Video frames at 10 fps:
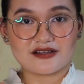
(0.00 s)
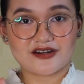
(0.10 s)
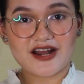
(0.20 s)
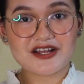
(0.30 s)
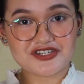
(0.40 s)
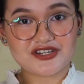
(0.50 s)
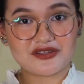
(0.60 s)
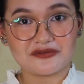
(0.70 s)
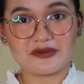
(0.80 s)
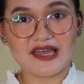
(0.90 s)

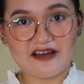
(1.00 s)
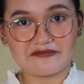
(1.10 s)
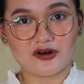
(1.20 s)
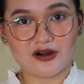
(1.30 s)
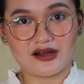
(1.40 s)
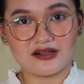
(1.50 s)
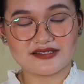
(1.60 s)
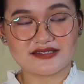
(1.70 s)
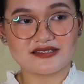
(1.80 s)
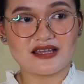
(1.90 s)
Correction, we have
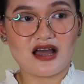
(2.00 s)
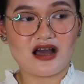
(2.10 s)
morals.